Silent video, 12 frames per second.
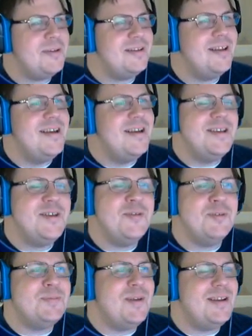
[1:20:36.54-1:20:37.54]
them and you
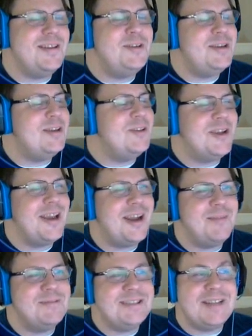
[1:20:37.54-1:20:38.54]
respond. You can look at
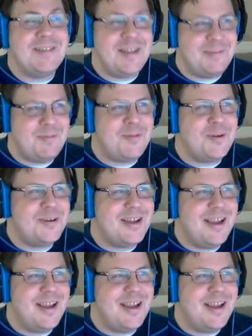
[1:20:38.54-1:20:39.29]
them and say "Life before death,"